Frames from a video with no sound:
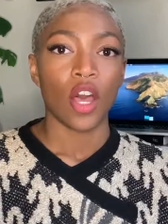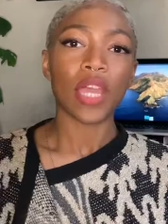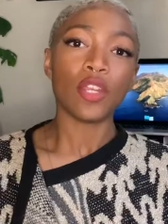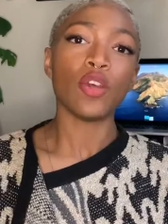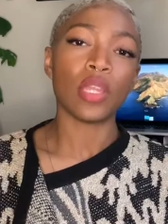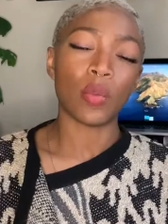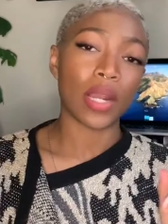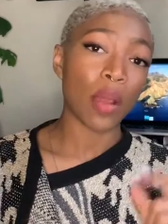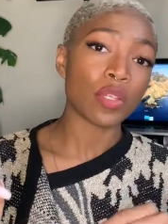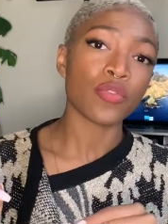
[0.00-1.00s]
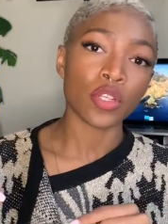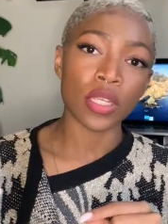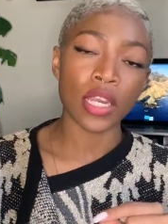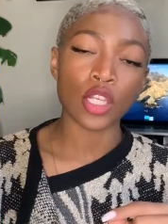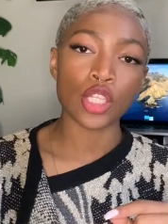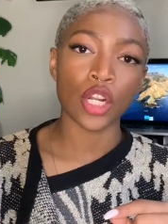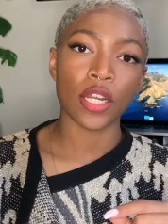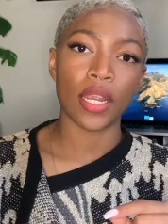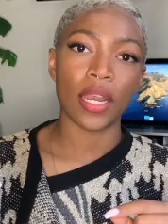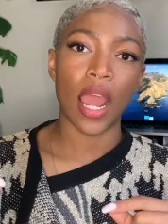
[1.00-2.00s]
I know that when I was first getting
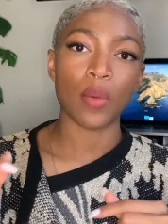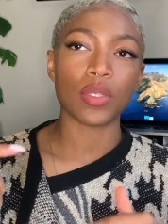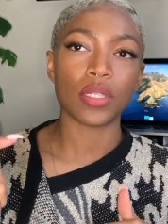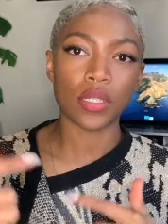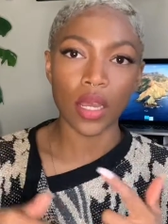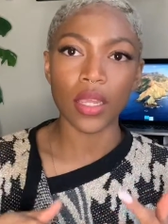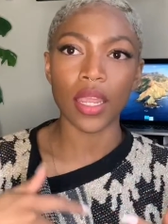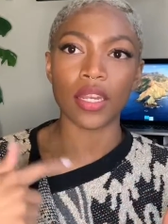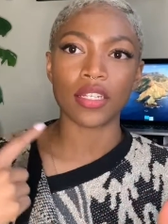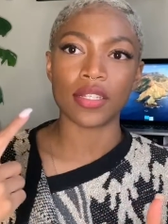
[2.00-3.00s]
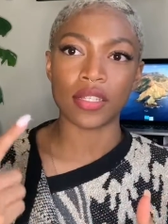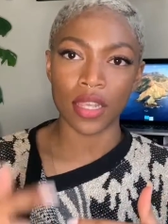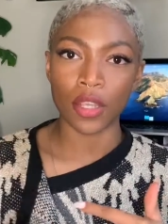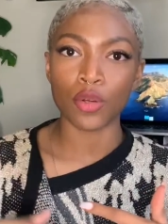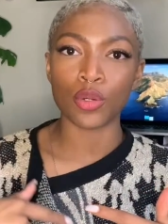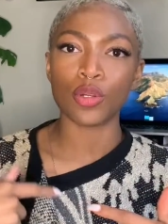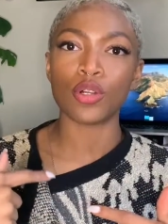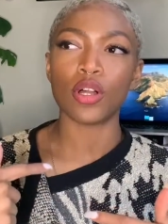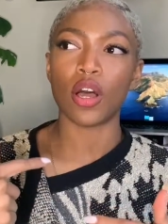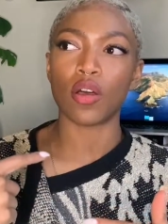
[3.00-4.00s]
started, I was stuck in a
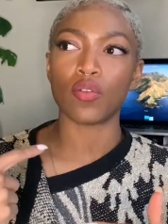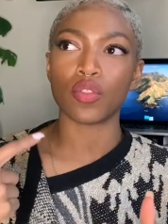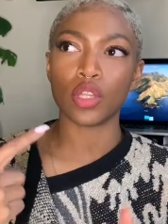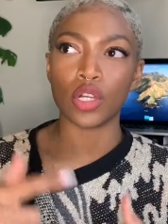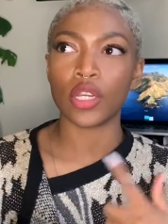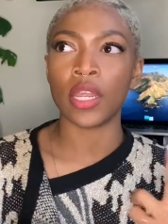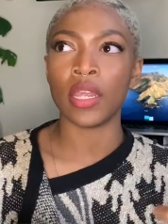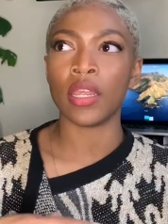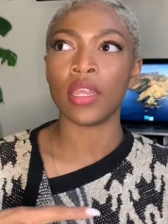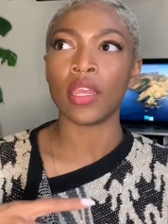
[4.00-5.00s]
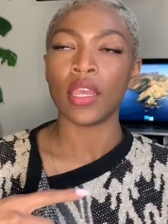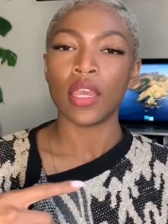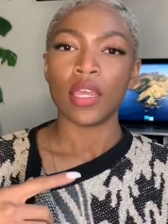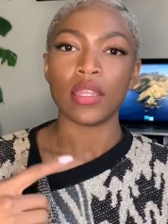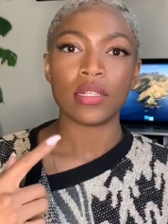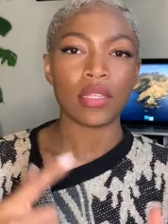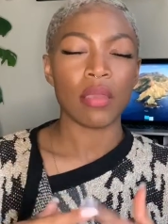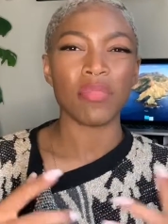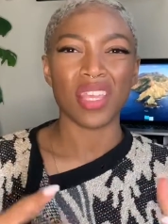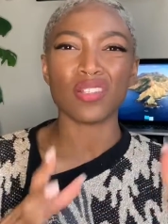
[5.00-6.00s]
cycle of learning the
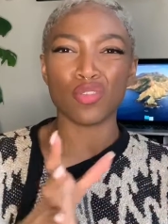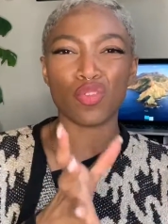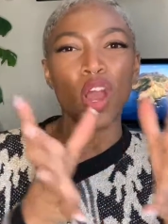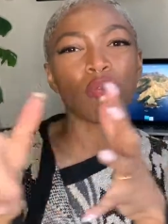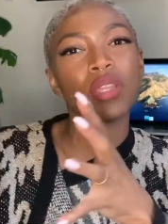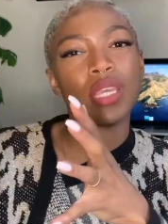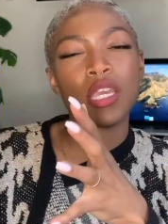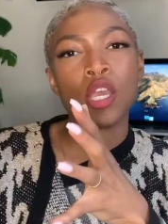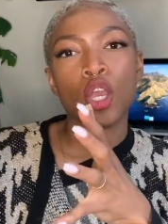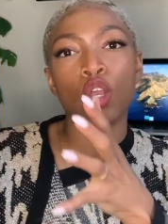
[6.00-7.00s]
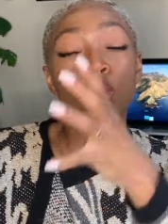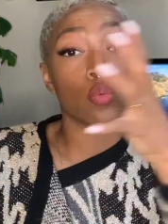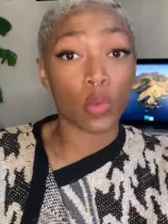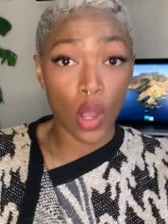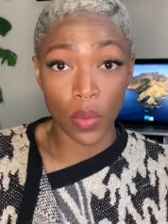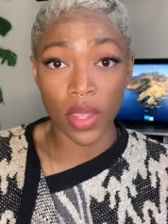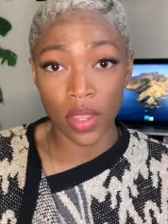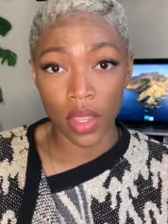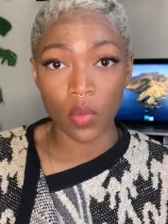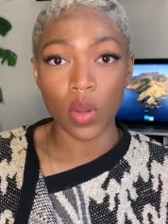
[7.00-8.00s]
same things or not really
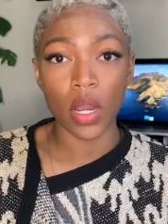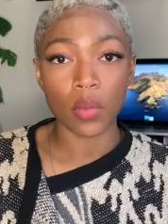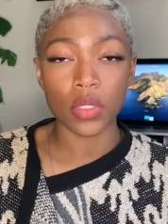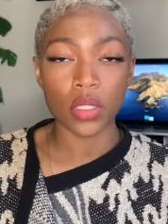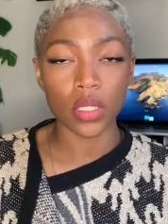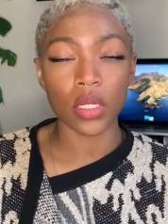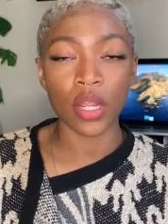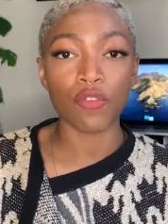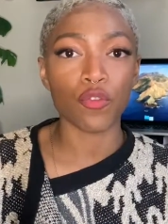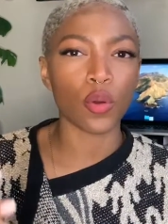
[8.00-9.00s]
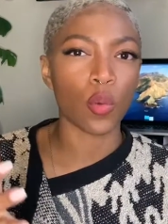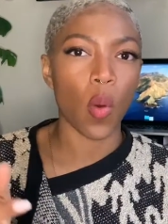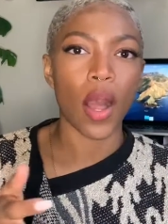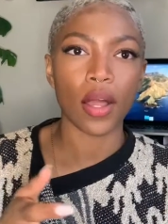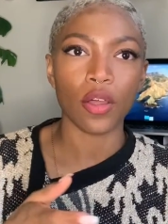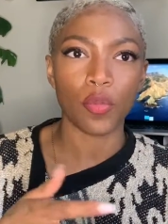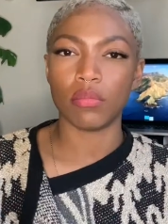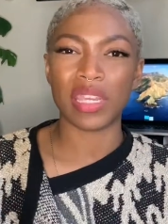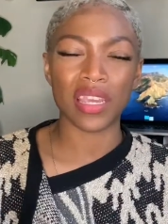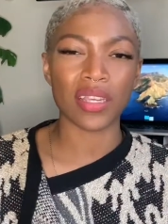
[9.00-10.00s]
growing in what I was learning for a while
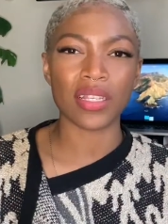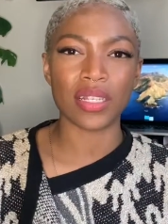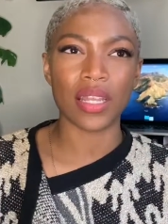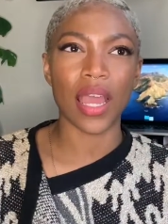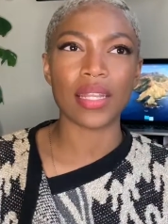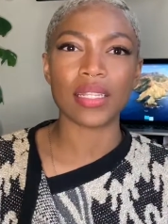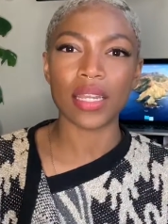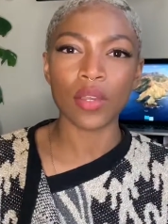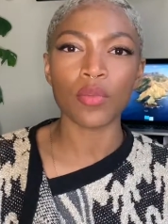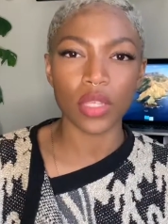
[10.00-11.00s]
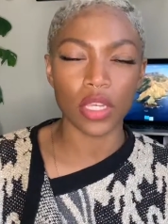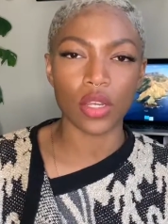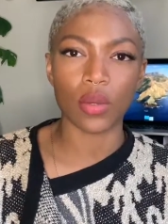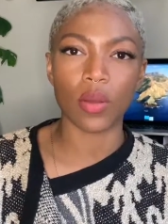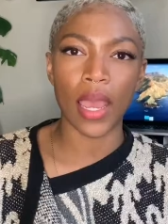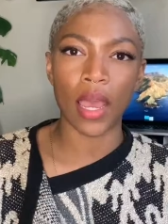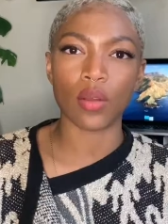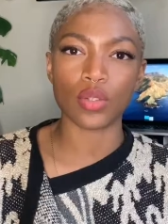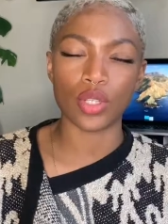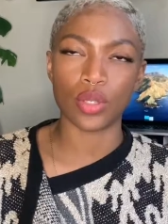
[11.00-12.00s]
because I didn't really know how
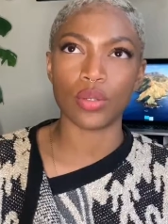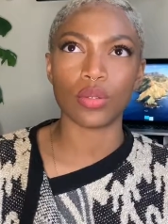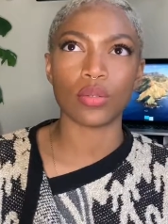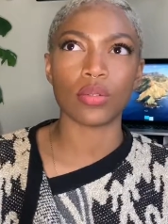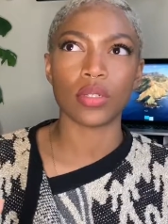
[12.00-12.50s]
to